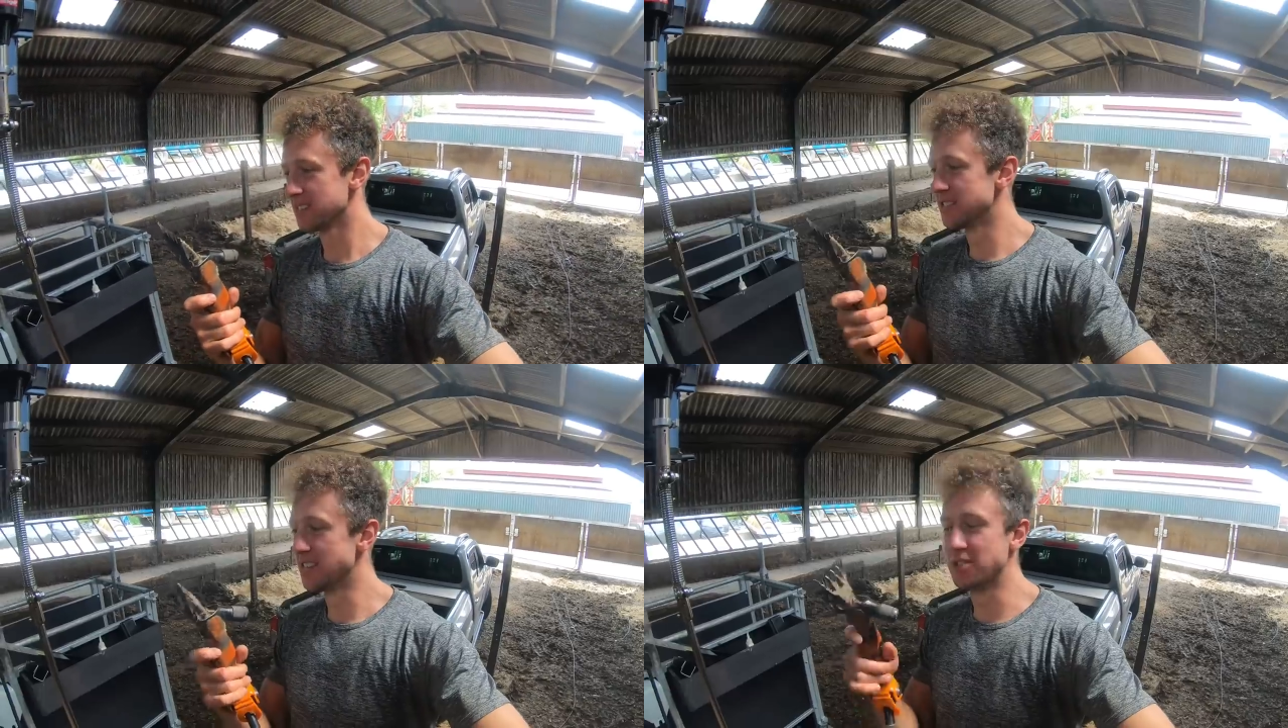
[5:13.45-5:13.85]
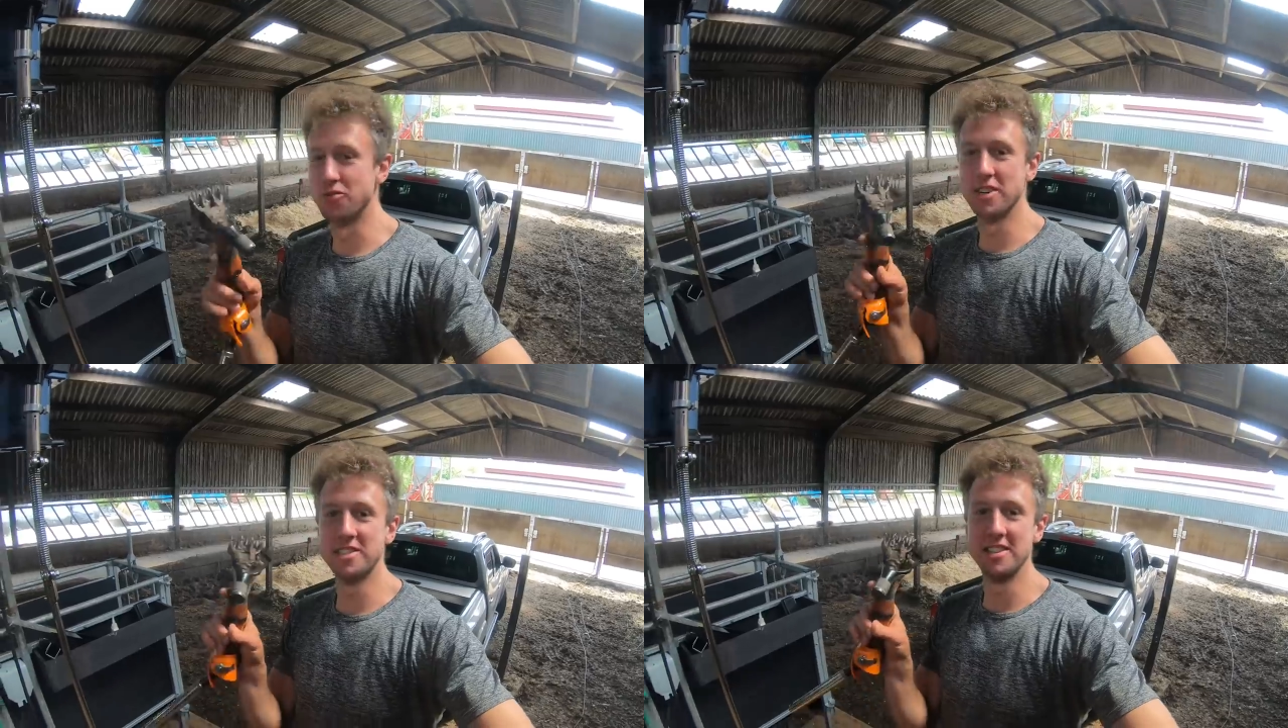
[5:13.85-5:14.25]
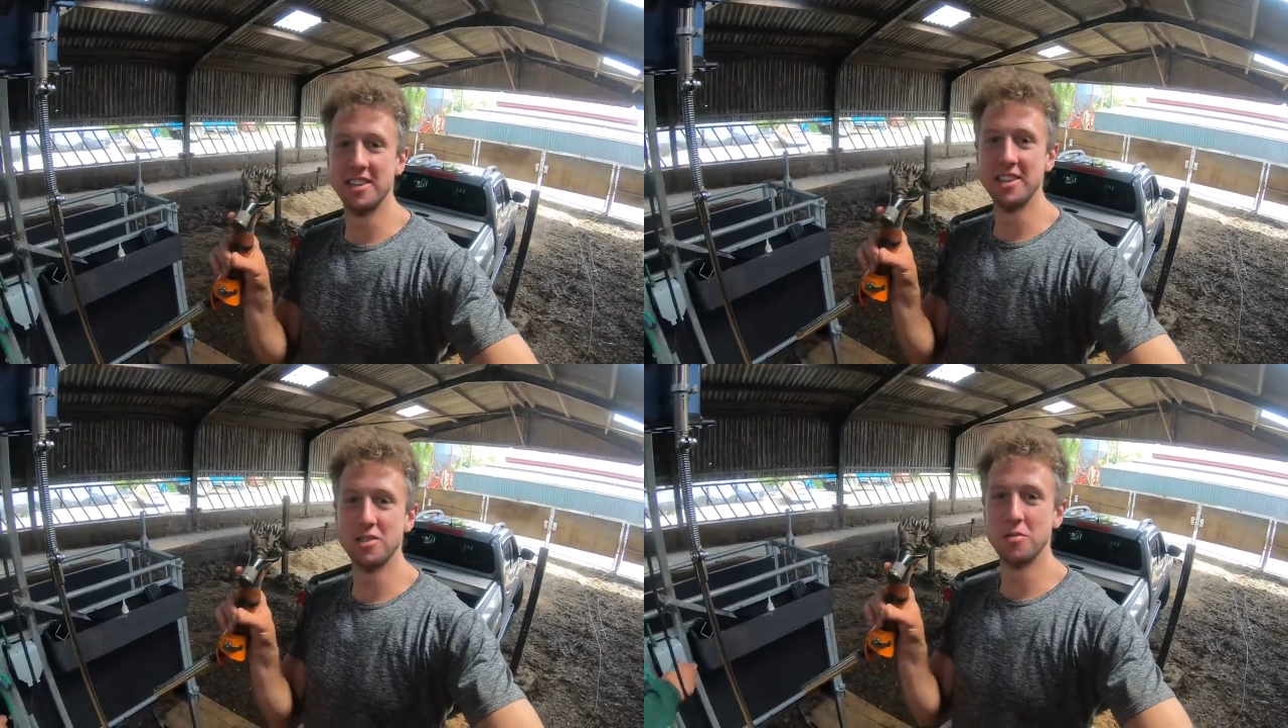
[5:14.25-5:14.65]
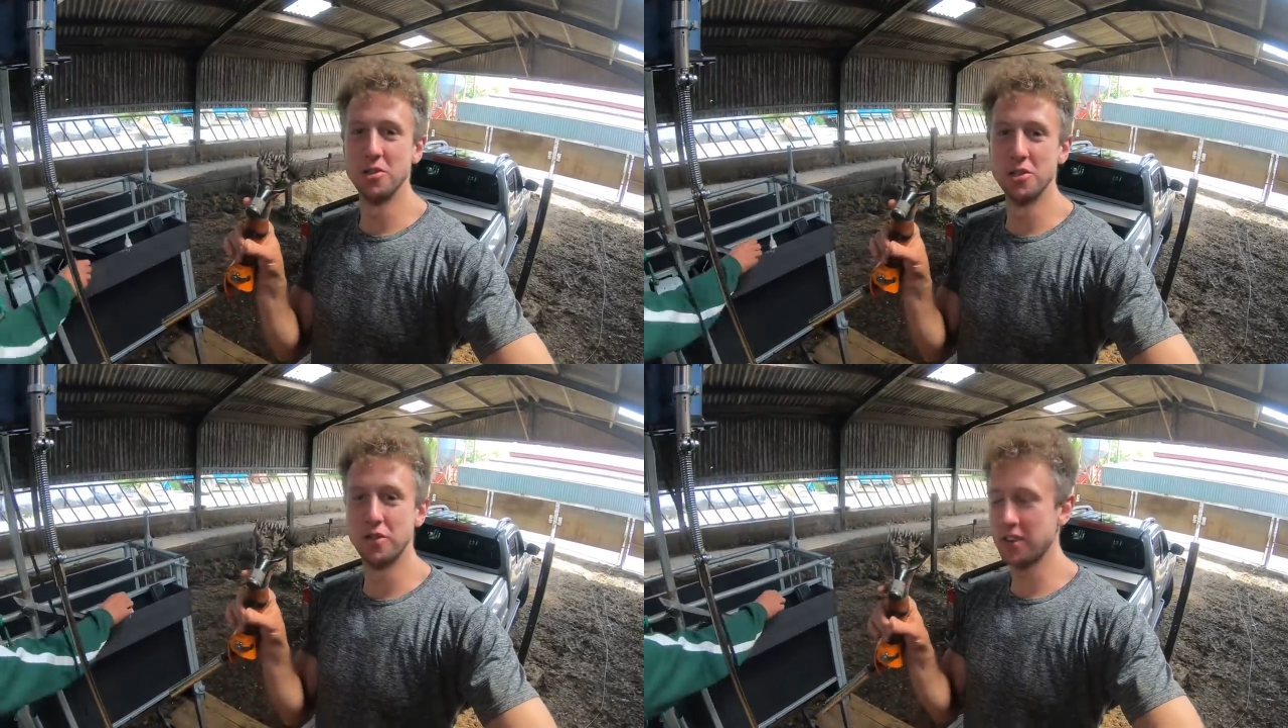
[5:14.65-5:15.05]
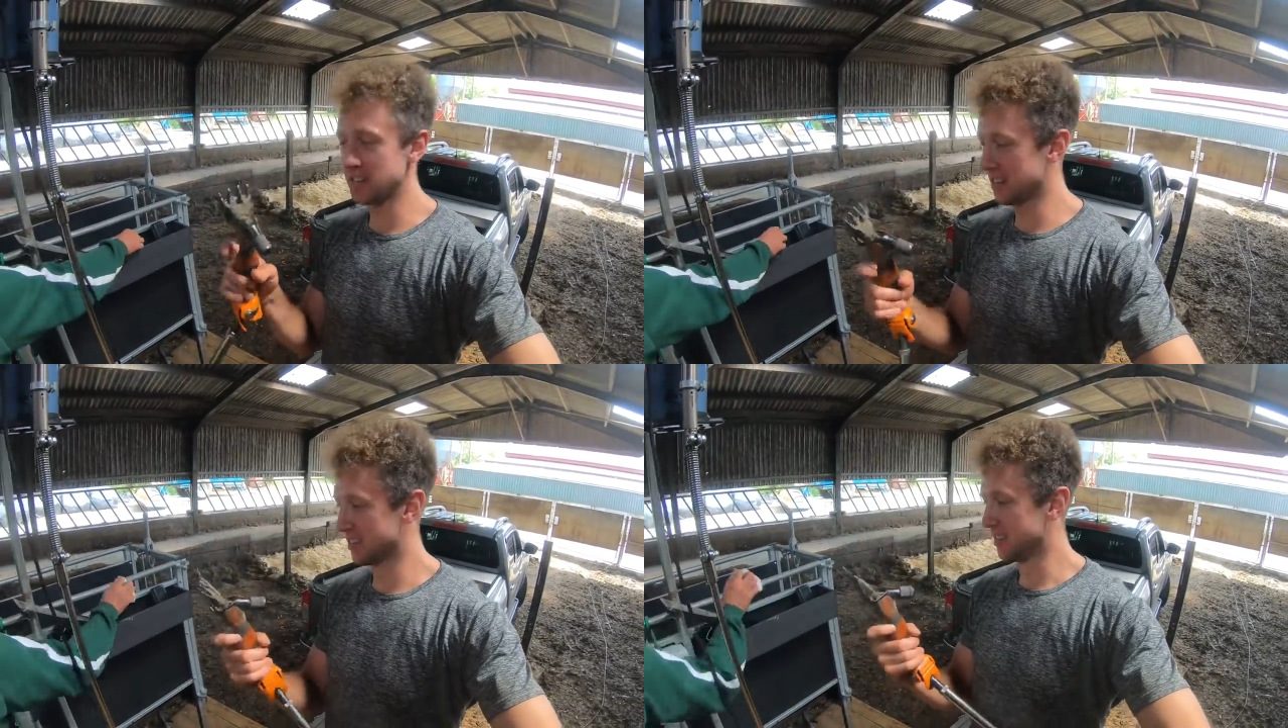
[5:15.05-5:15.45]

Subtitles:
Nice and rusty too, it's not been used for a year.